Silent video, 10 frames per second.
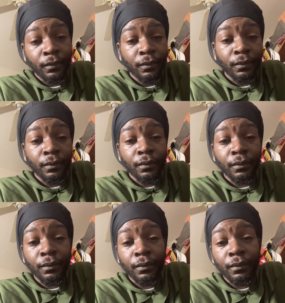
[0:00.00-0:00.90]

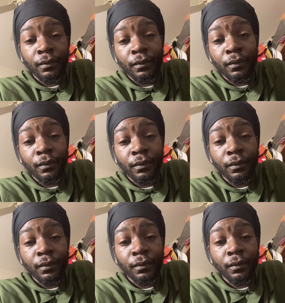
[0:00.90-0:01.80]
[no speech]